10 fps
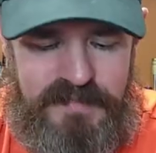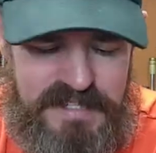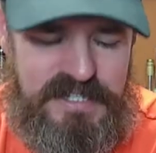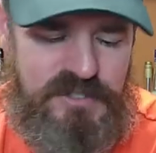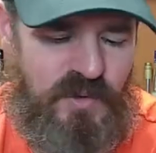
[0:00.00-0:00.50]

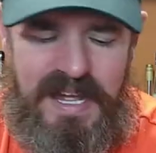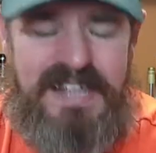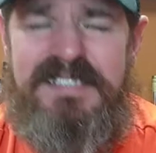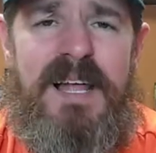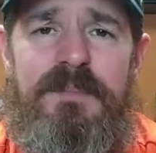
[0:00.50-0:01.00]
It's okay.
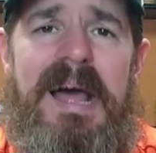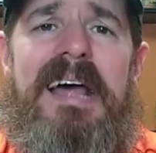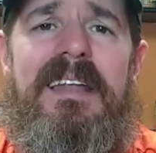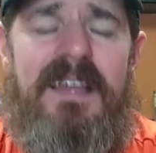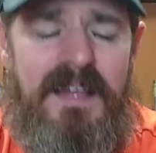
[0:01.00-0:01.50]
It's not
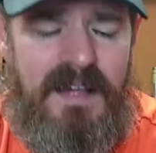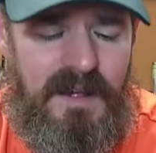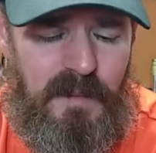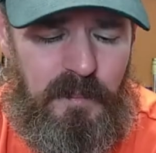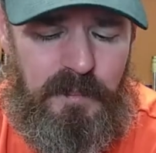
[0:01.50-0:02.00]
bad,
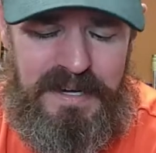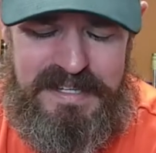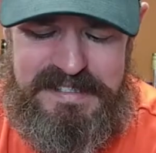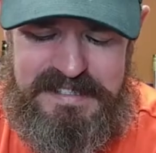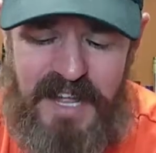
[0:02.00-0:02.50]
but
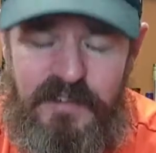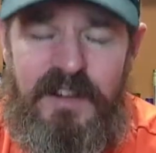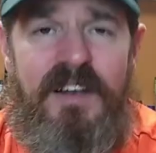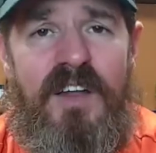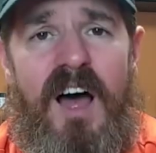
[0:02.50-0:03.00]
it's
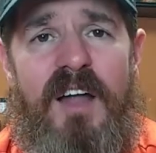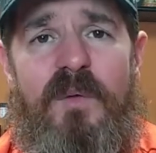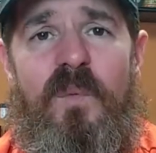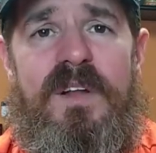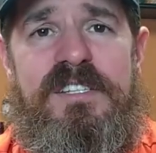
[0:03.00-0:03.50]
definitely
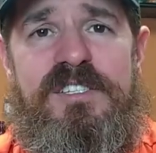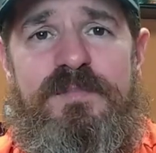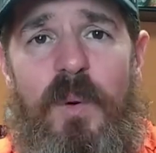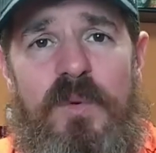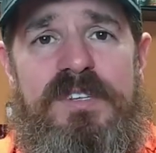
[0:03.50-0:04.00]
not what it's
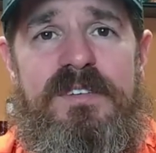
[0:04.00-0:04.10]
supposed